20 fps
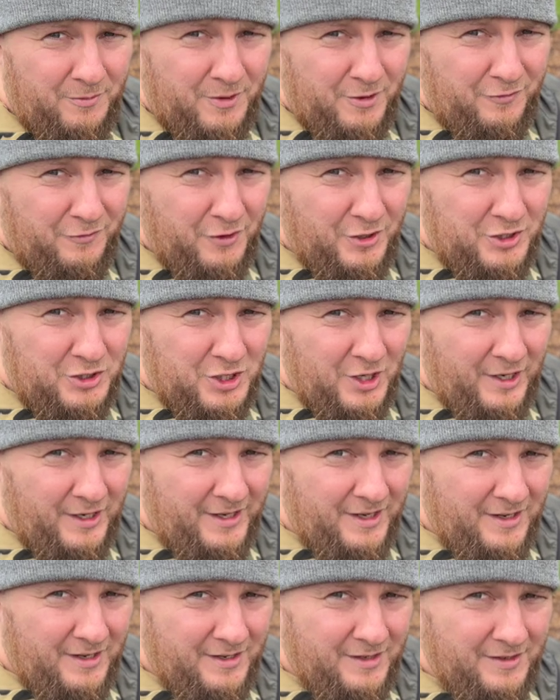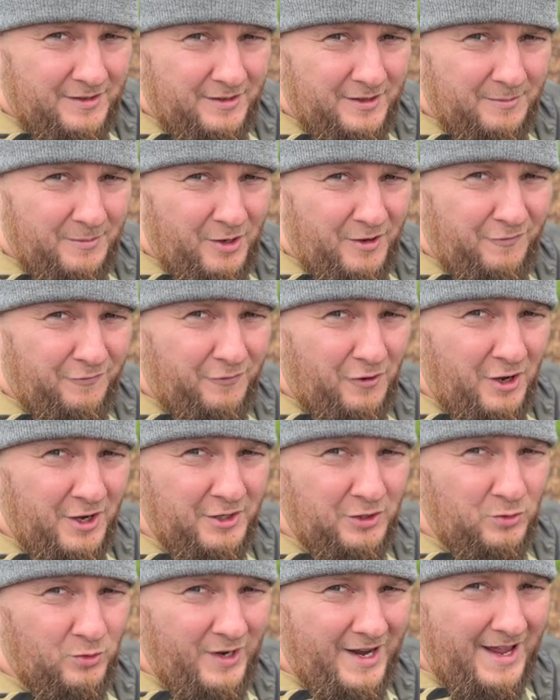the footage earlier that my
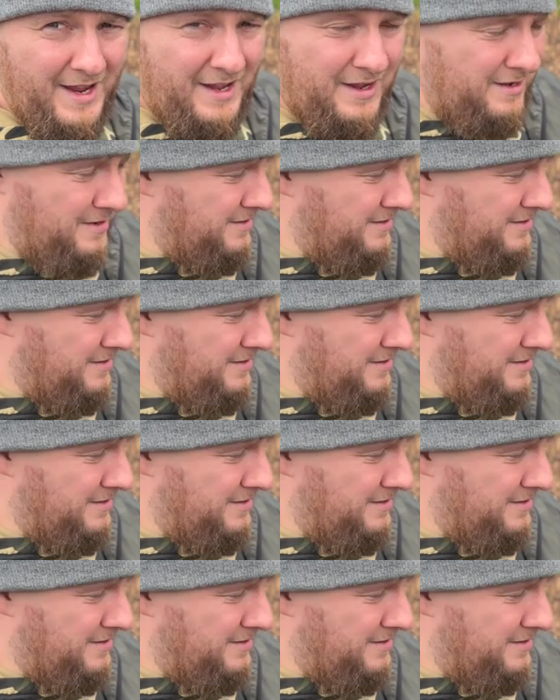final layer